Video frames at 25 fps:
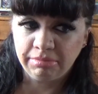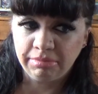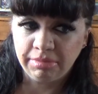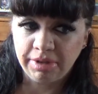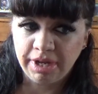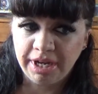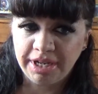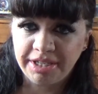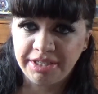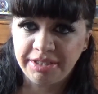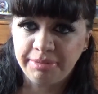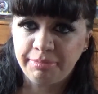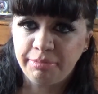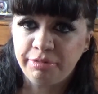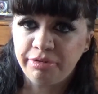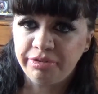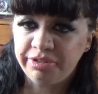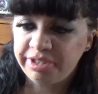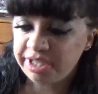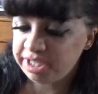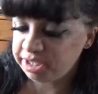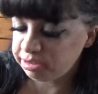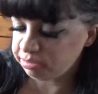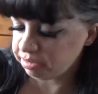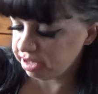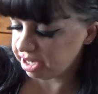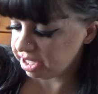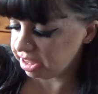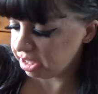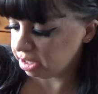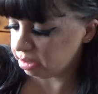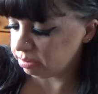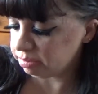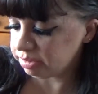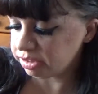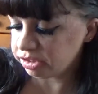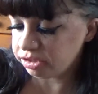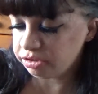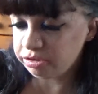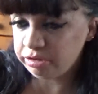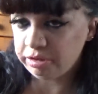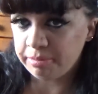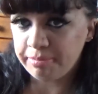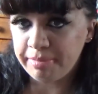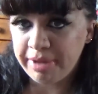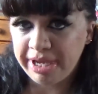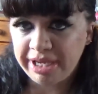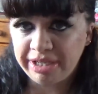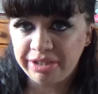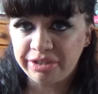I suppose that's why they always do a
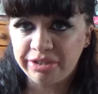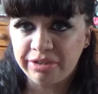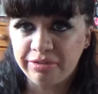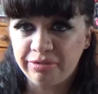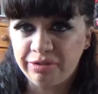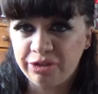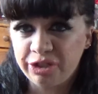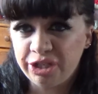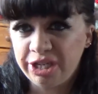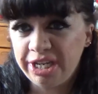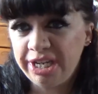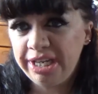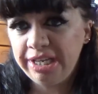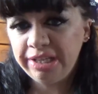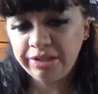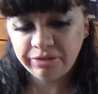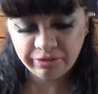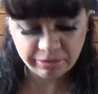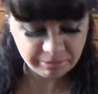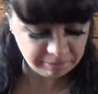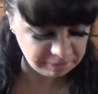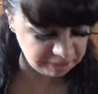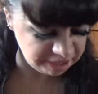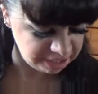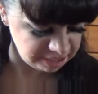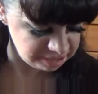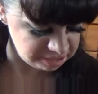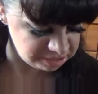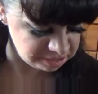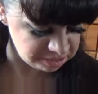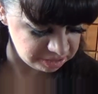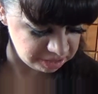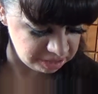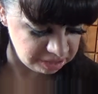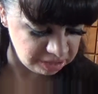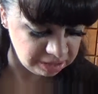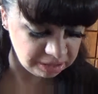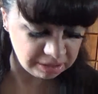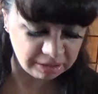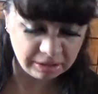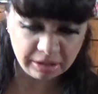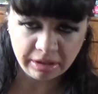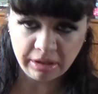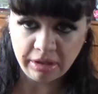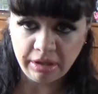mix of shades from light to dark.